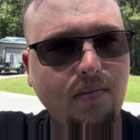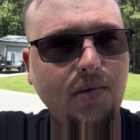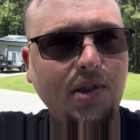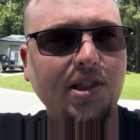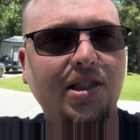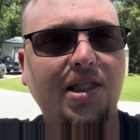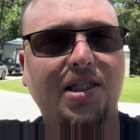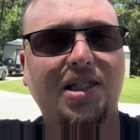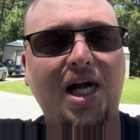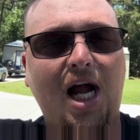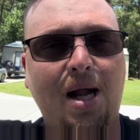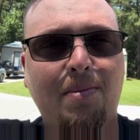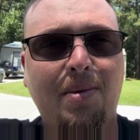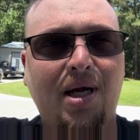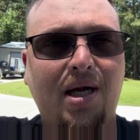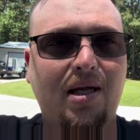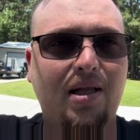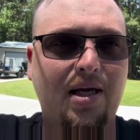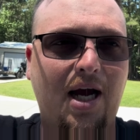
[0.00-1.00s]
the
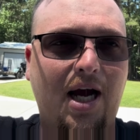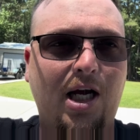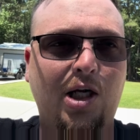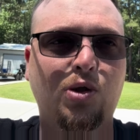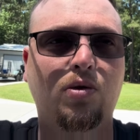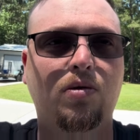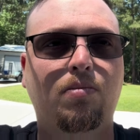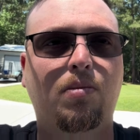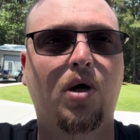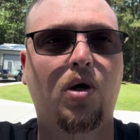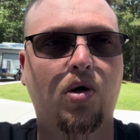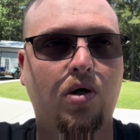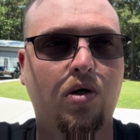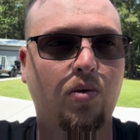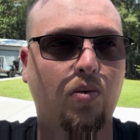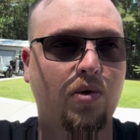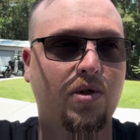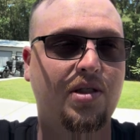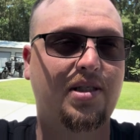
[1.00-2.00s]
timing in the actual
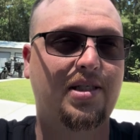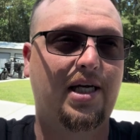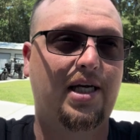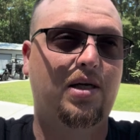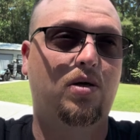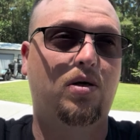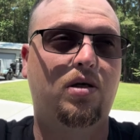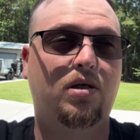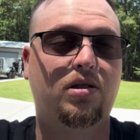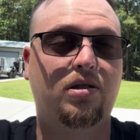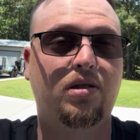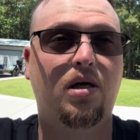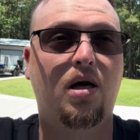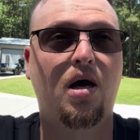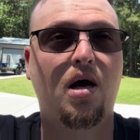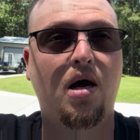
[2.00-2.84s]
motor was set on